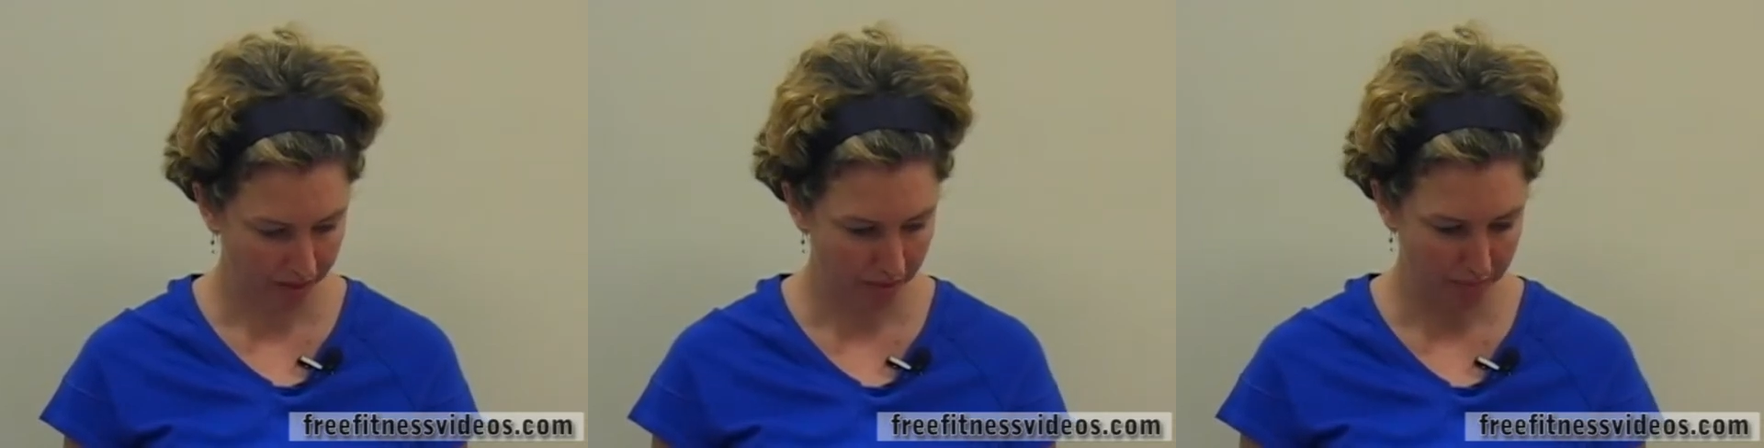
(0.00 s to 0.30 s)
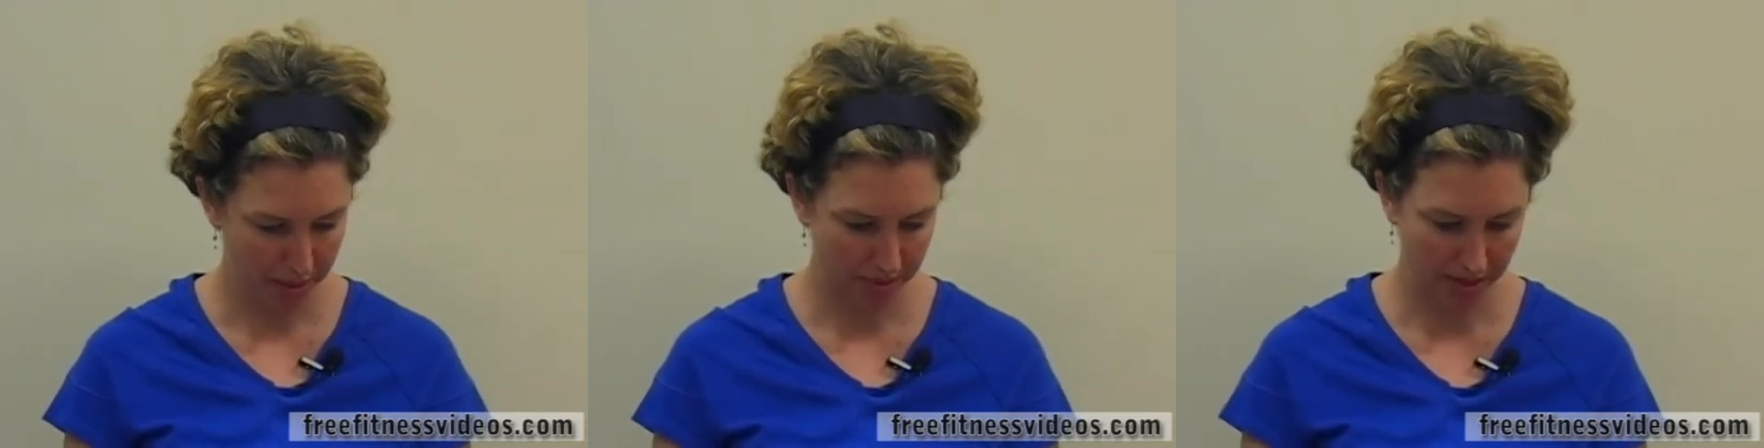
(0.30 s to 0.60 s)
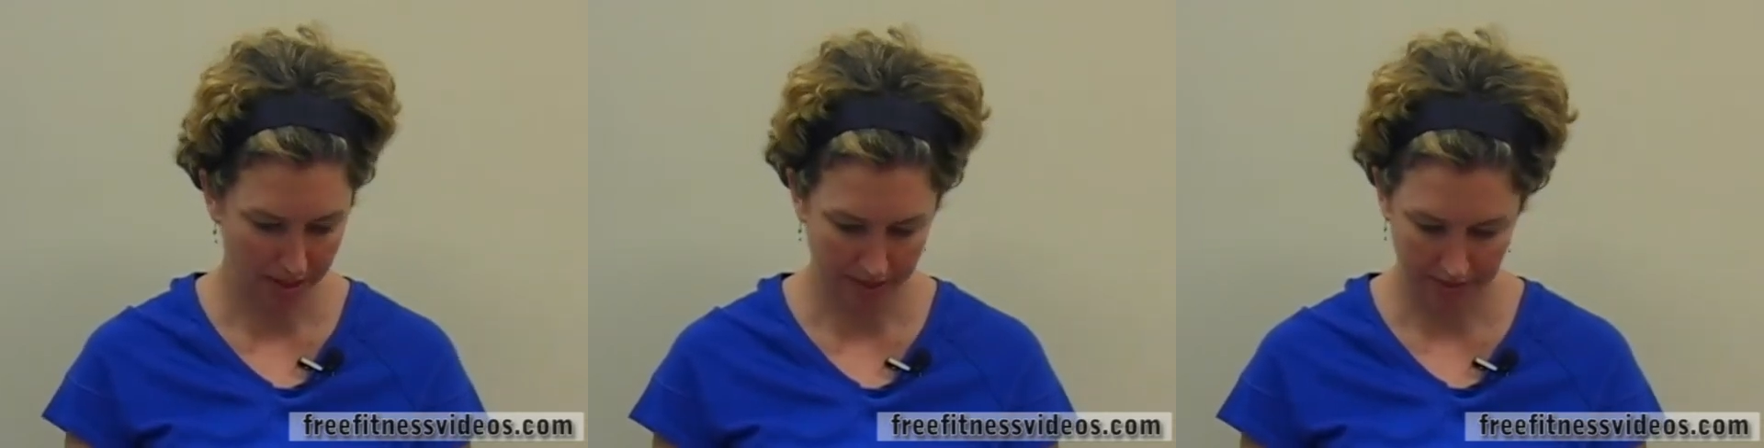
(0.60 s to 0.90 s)
Maybe
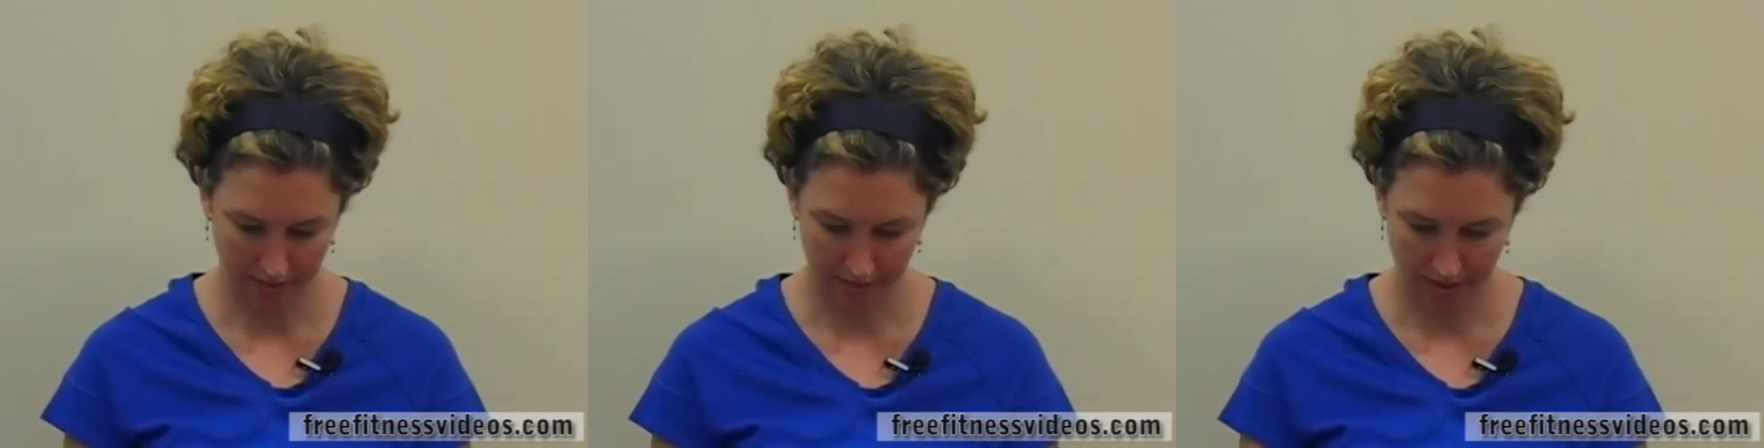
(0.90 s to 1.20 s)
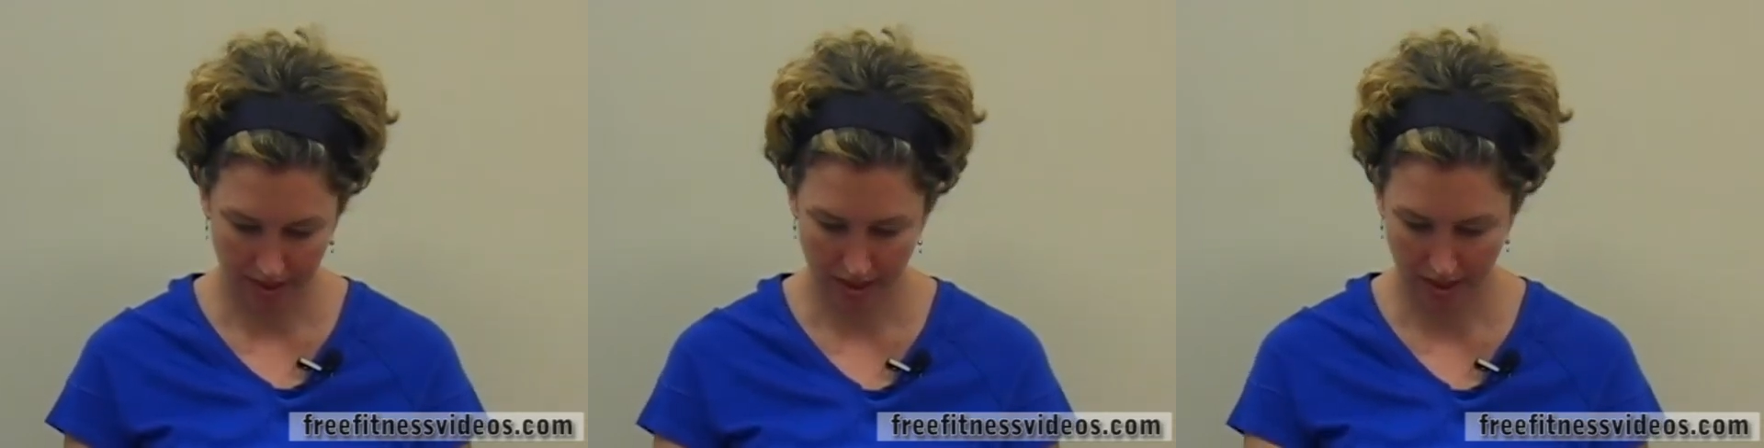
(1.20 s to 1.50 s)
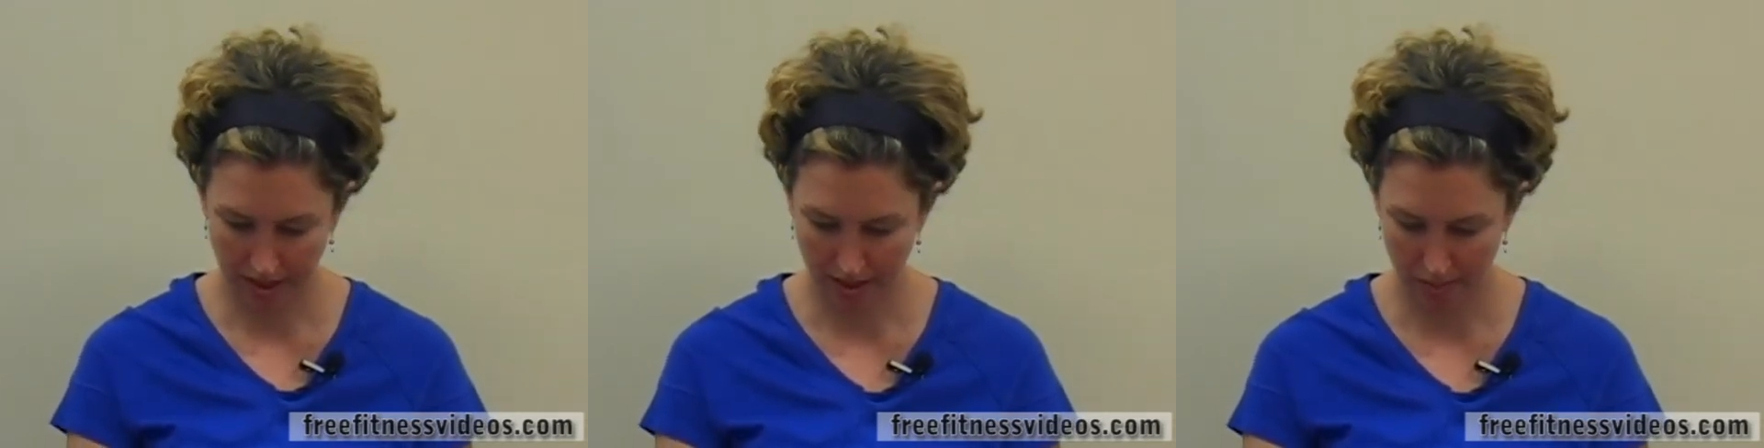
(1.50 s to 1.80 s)
not. I thought I
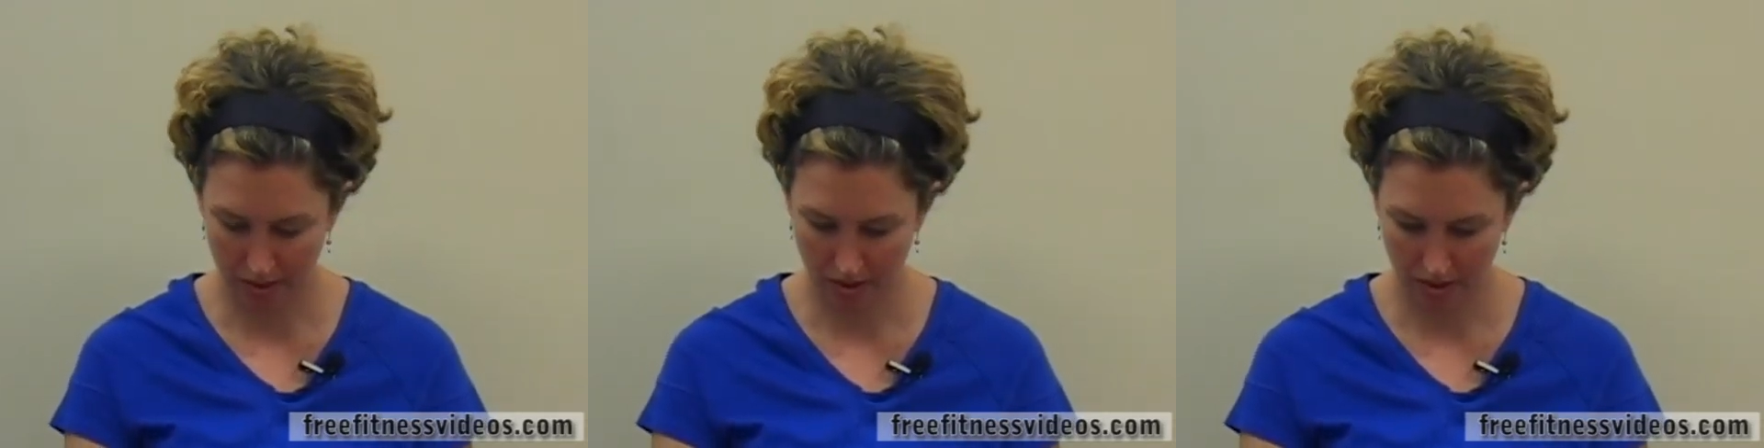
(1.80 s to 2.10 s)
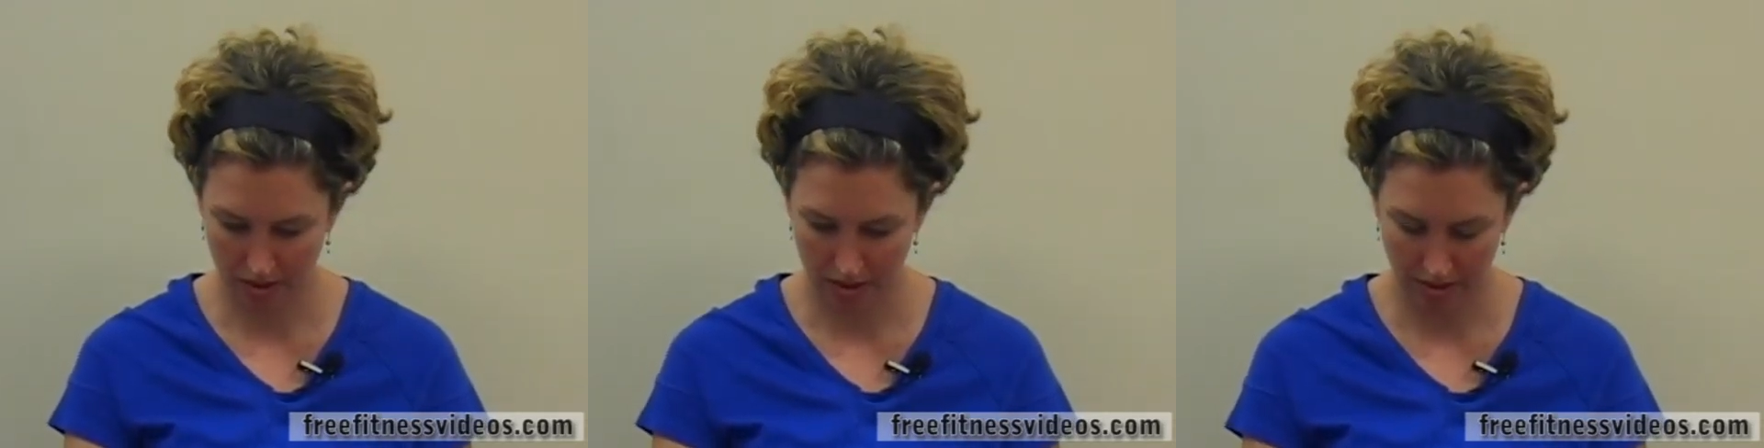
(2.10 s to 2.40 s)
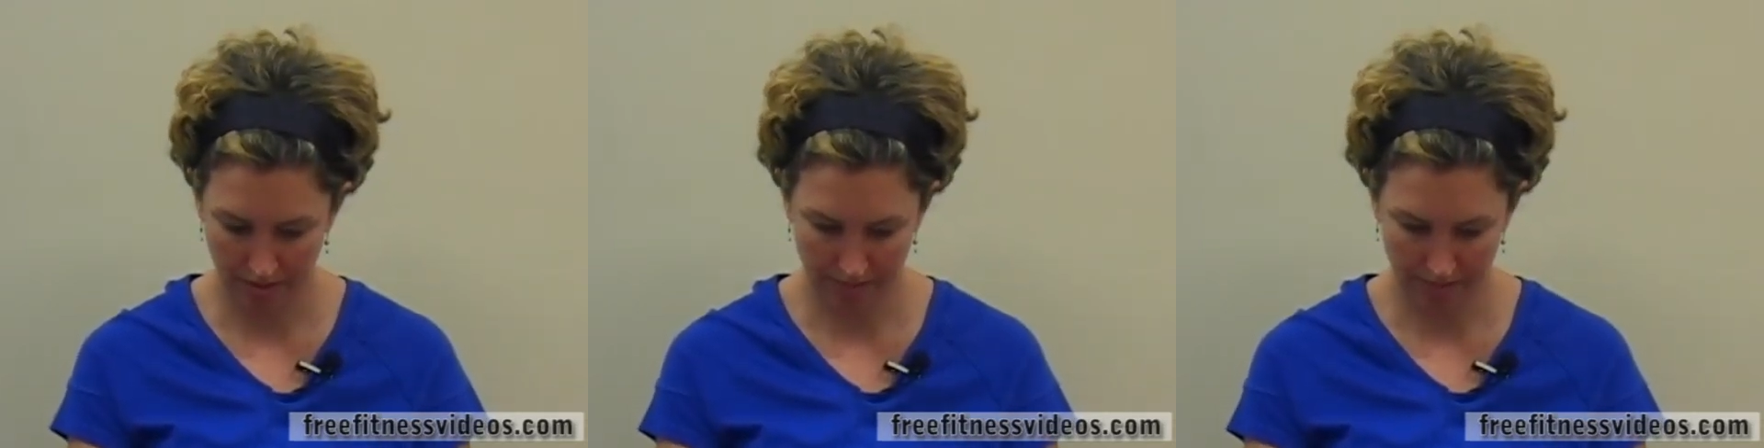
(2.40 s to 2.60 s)
had it marked too.